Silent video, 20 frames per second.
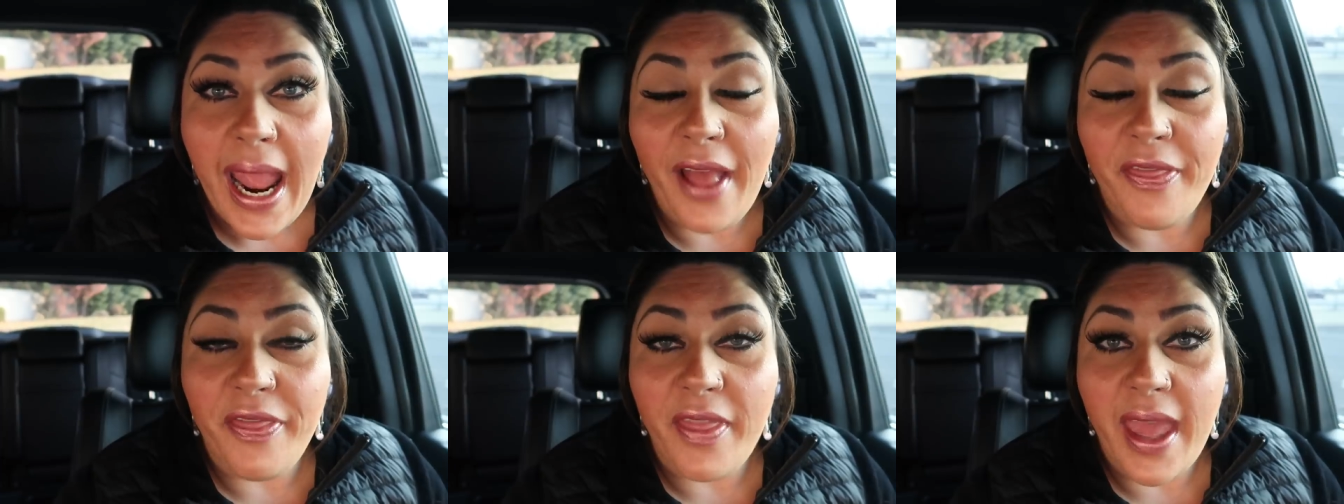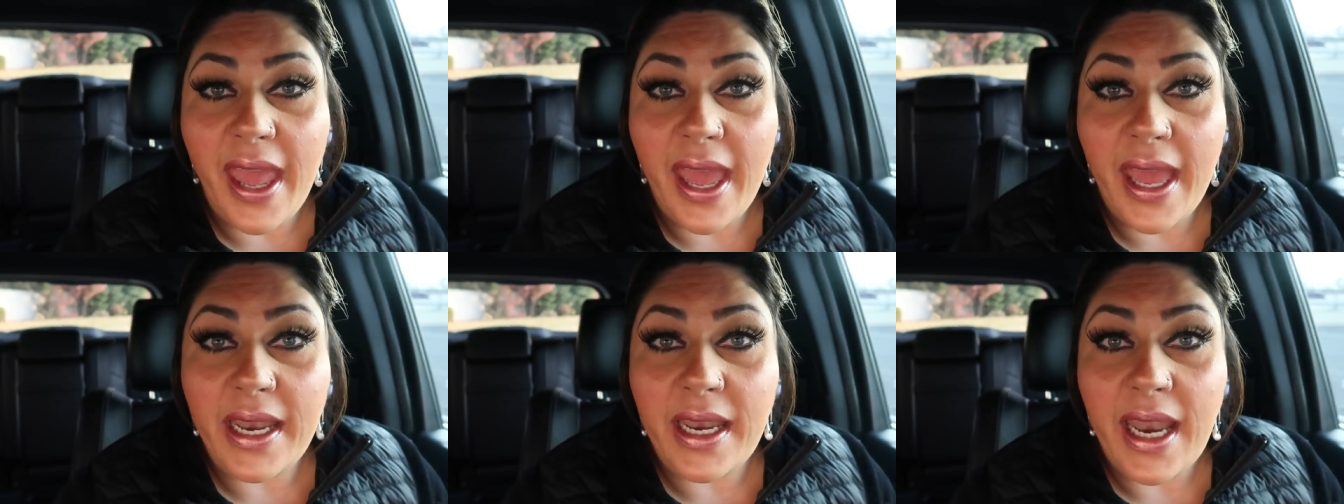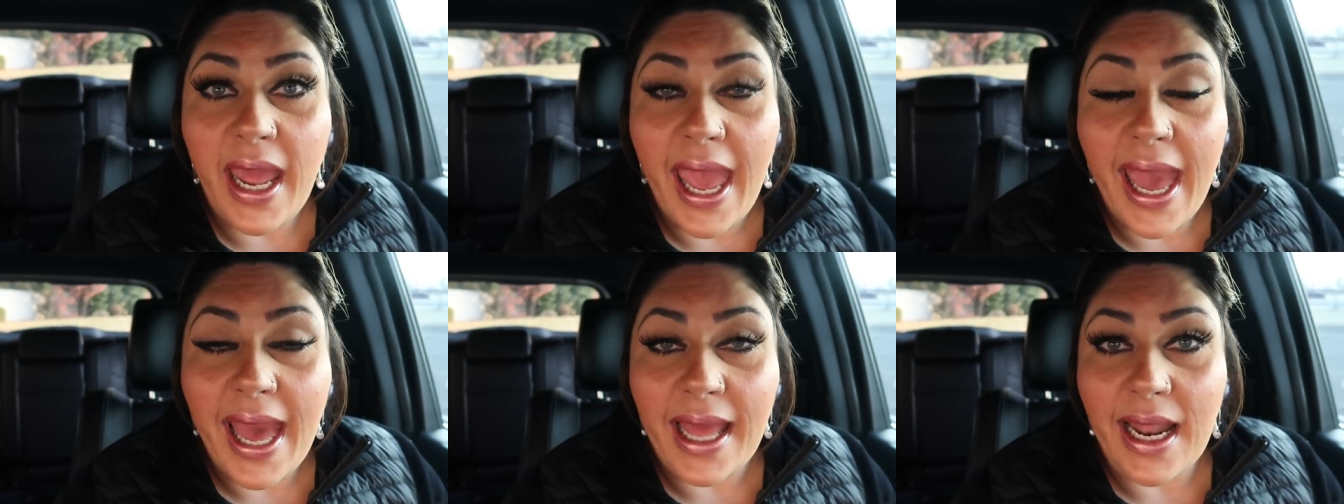and
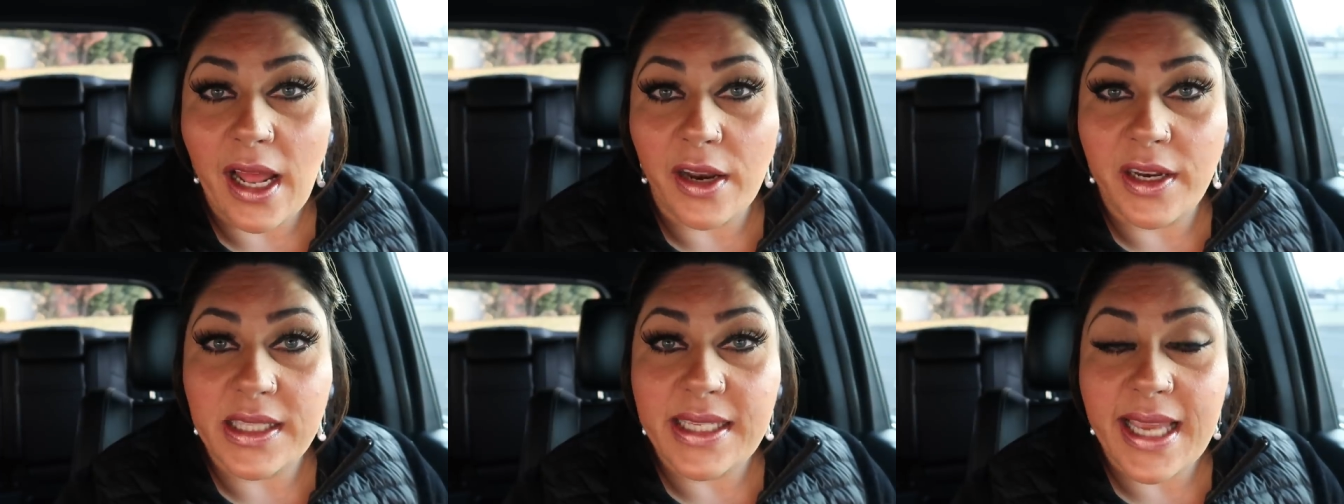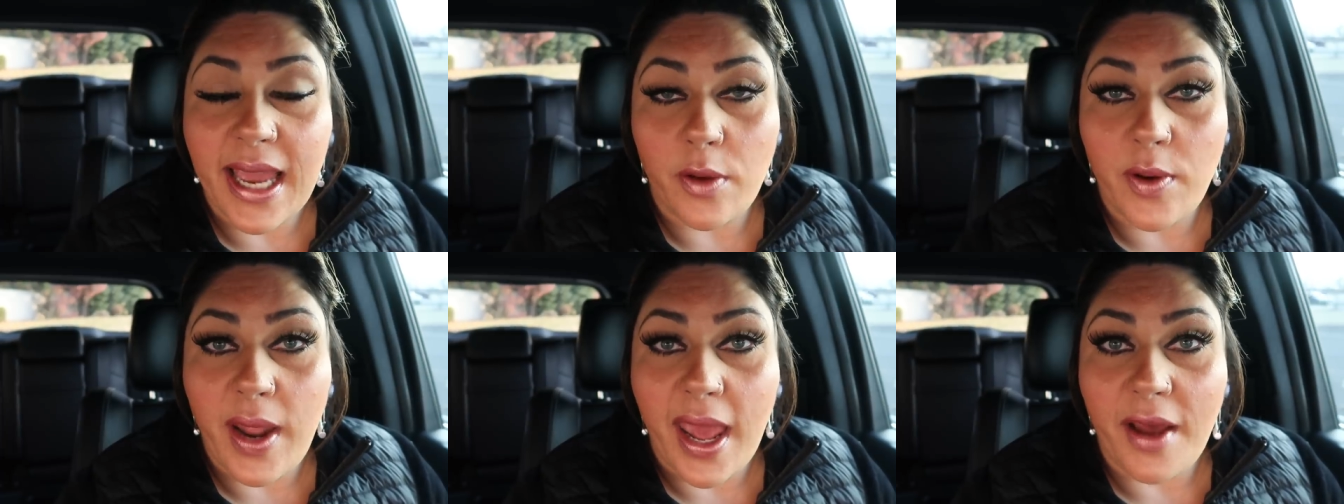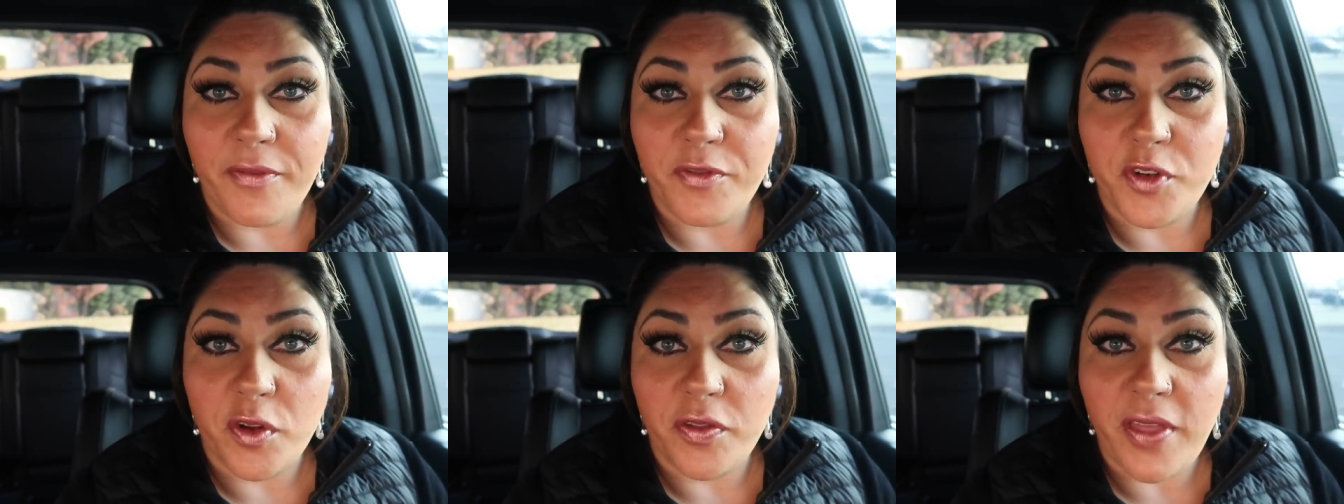then head out of town
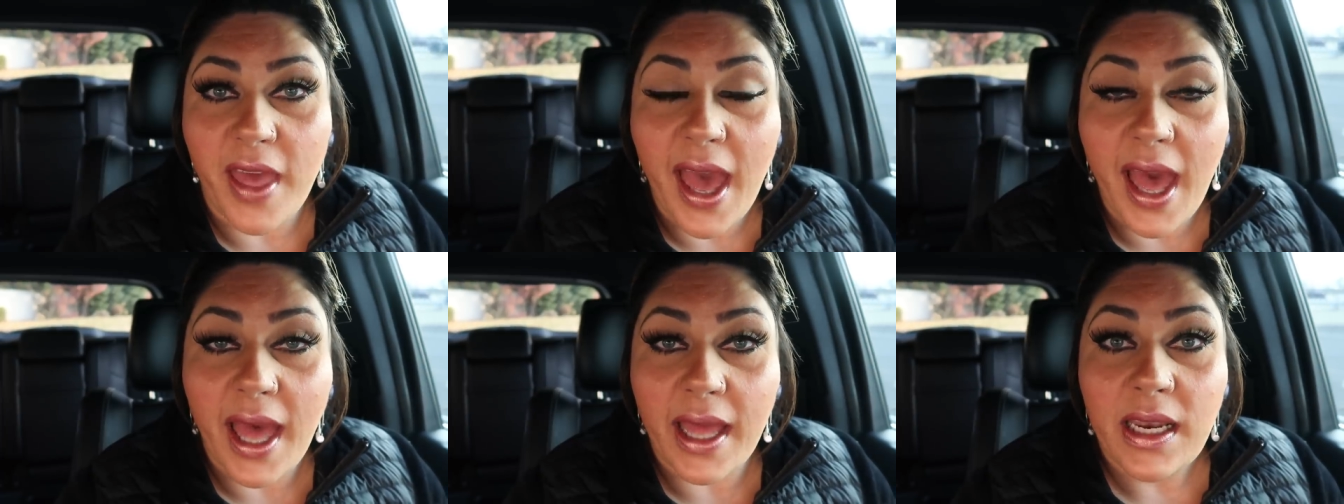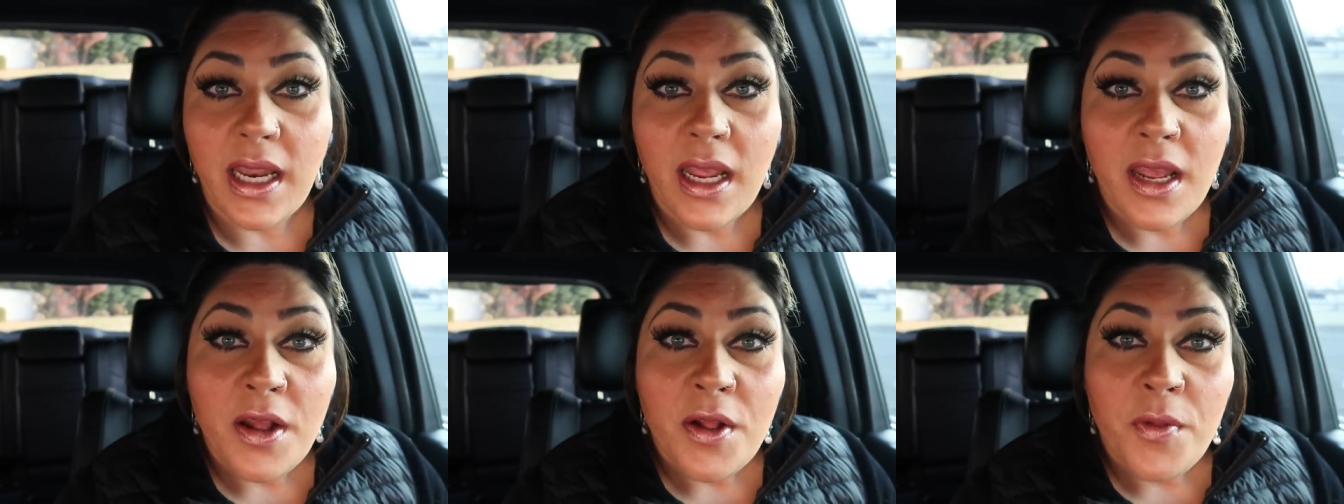after that.